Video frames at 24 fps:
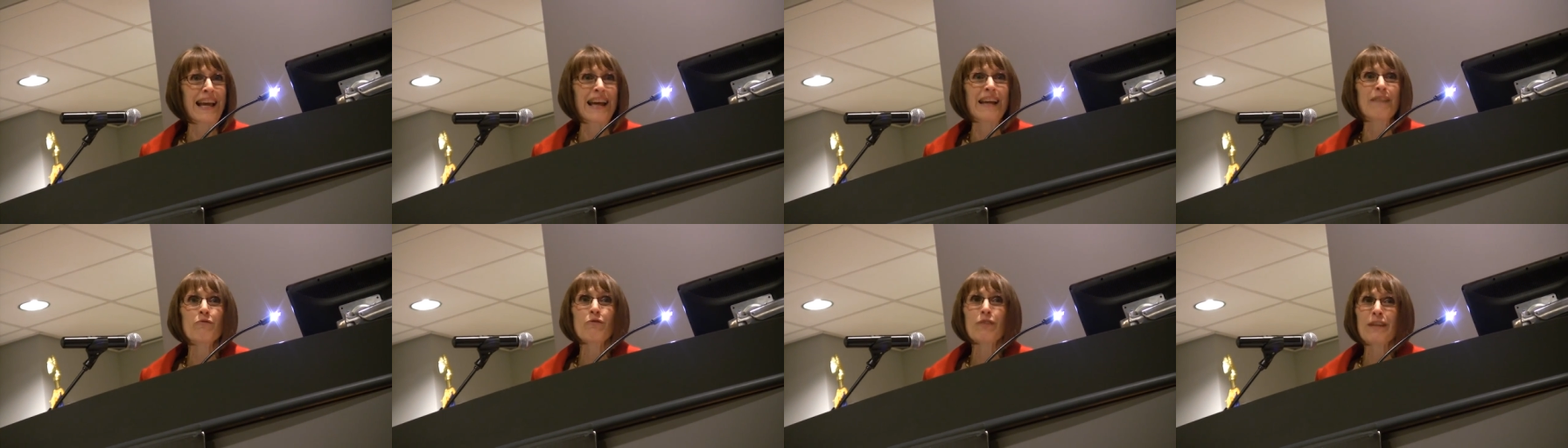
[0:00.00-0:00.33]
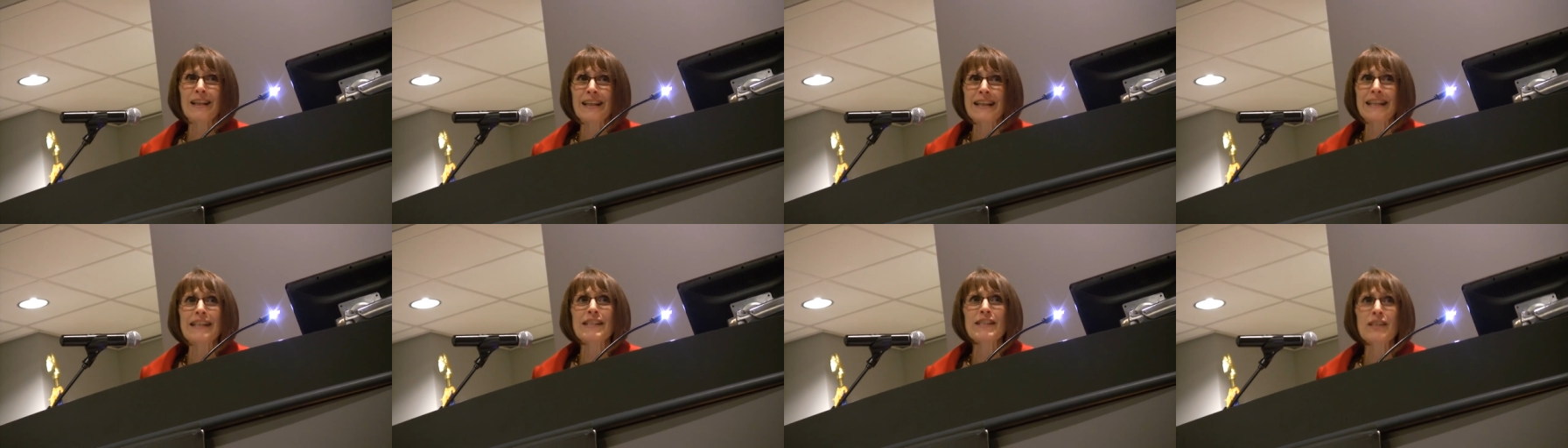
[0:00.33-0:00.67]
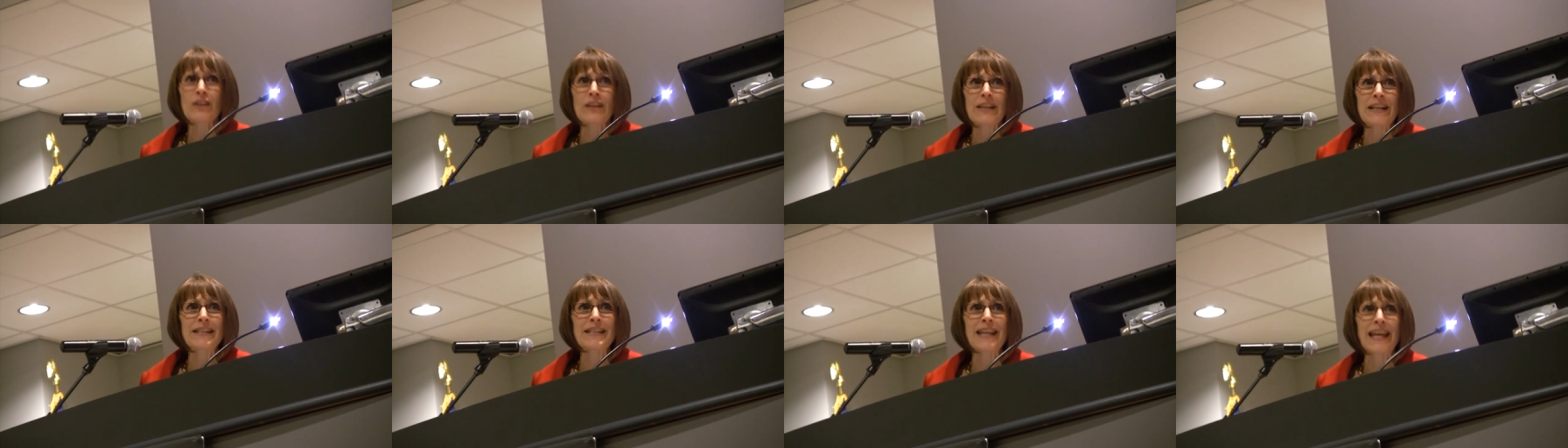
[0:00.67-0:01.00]
and really it's
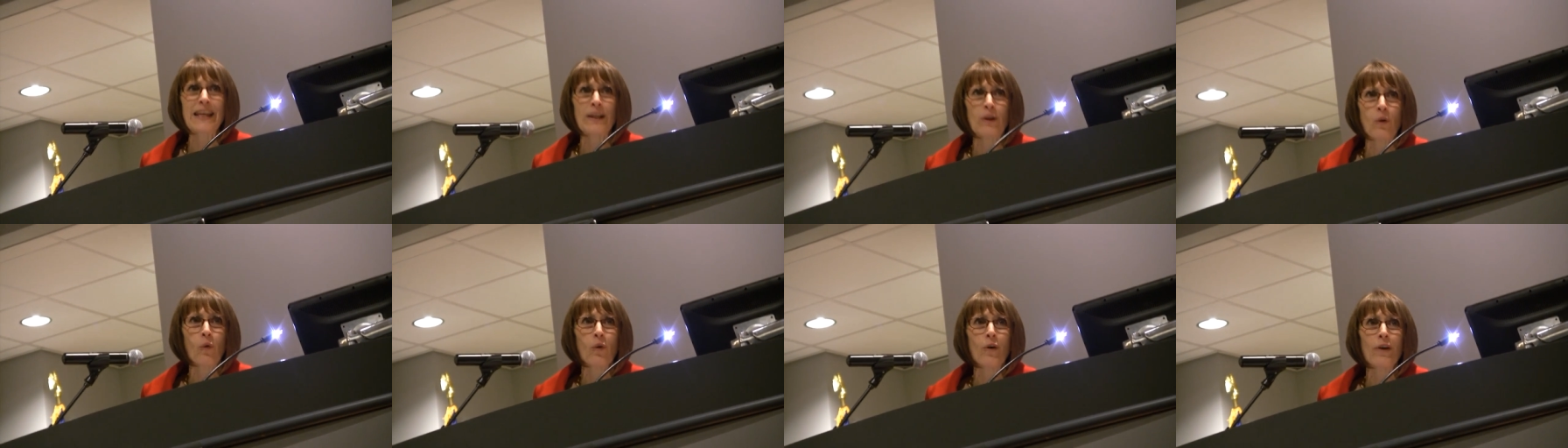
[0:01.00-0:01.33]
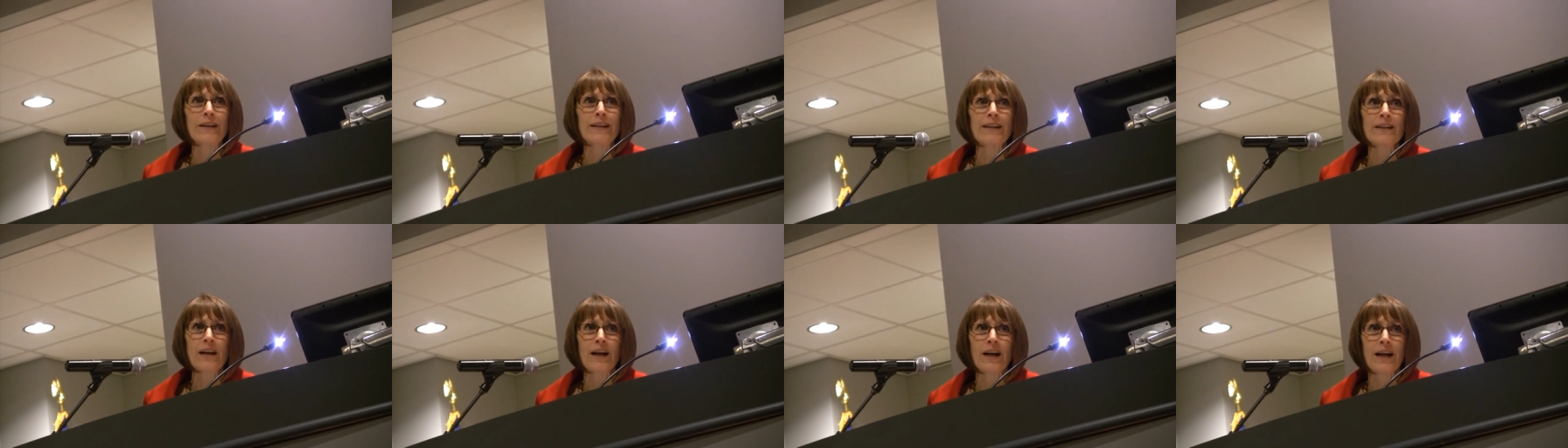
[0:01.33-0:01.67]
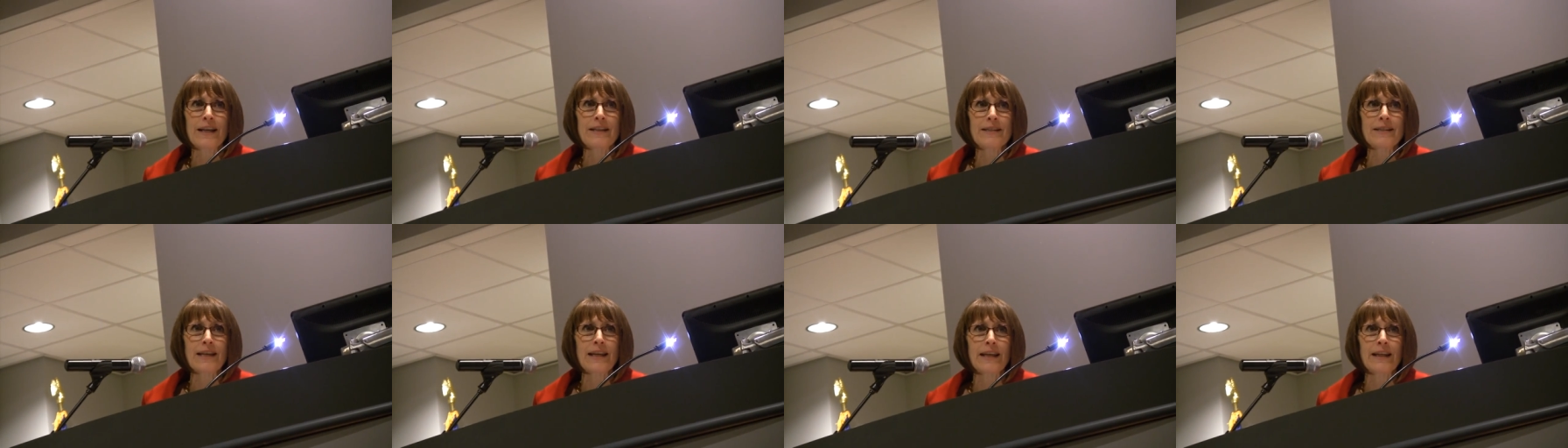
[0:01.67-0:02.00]
going to take
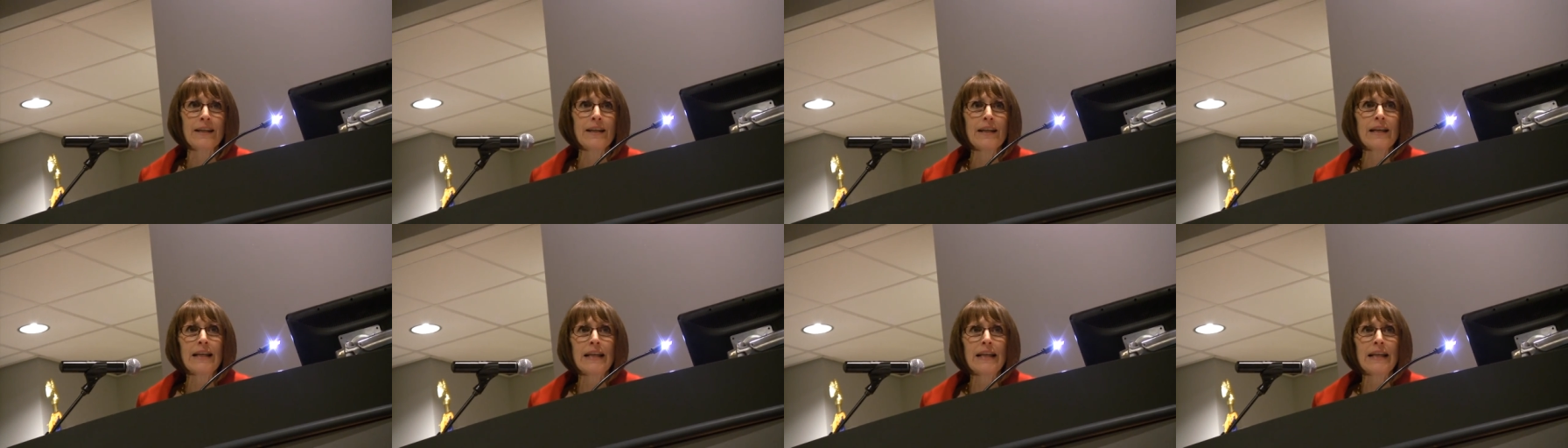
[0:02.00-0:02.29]
organizing